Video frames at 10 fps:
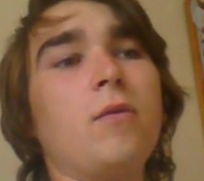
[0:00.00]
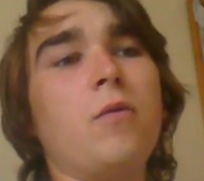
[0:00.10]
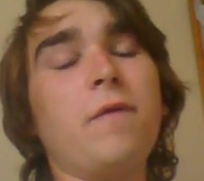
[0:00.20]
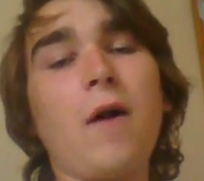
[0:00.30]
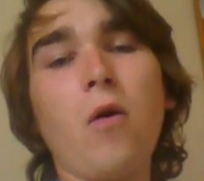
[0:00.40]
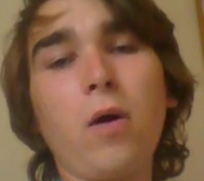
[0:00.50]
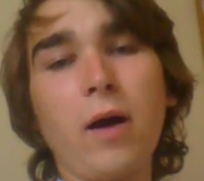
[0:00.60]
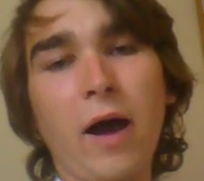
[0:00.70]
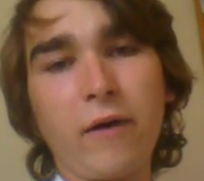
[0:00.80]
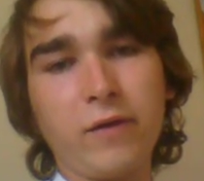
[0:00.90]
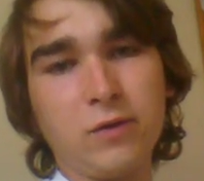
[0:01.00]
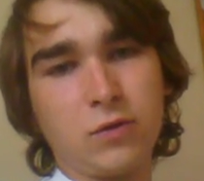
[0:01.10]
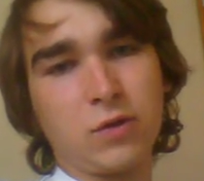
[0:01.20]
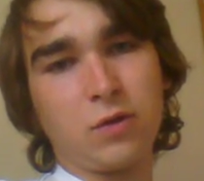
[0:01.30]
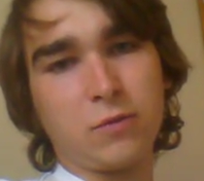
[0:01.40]
without having to
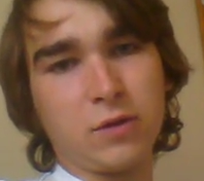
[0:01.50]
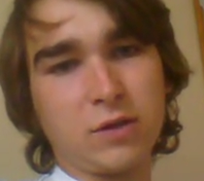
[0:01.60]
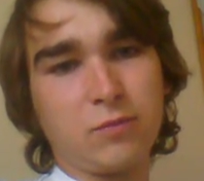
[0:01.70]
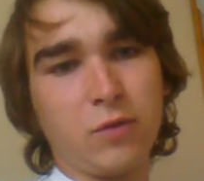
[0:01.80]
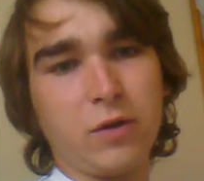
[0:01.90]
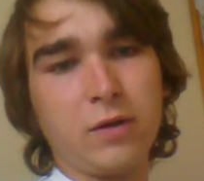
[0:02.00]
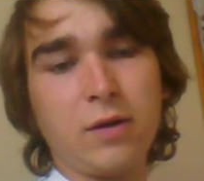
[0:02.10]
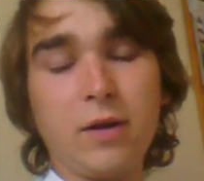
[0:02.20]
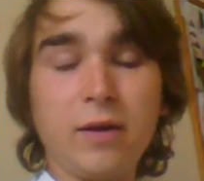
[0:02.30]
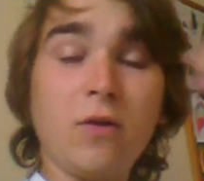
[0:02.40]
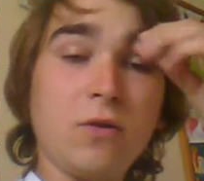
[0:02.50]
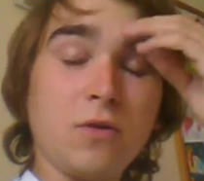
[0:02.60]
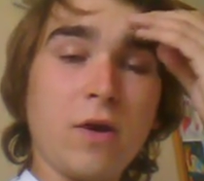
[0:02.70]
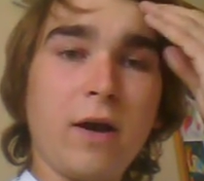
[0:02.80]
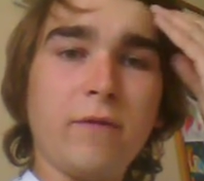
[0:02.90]
summon the spirit in order
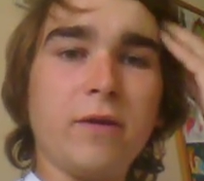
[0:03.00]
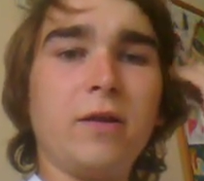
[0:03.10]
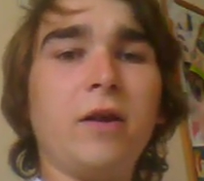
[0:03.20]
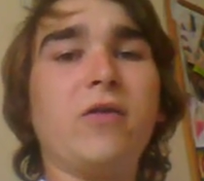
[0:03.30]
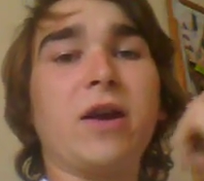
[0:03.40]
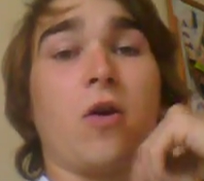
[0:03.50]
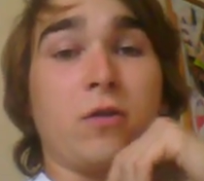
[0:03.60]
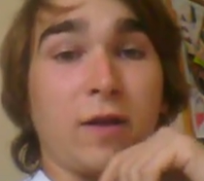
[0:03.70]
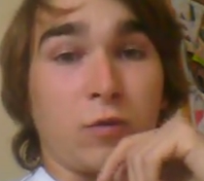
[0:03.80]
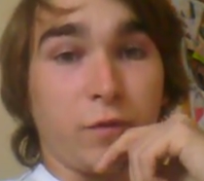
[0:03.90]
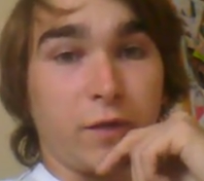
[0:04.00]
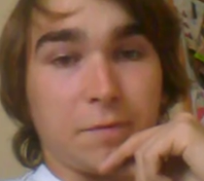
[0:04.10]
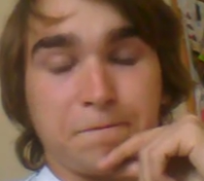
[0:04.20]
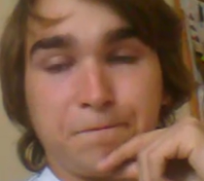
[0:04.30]
to have a direct contact with them.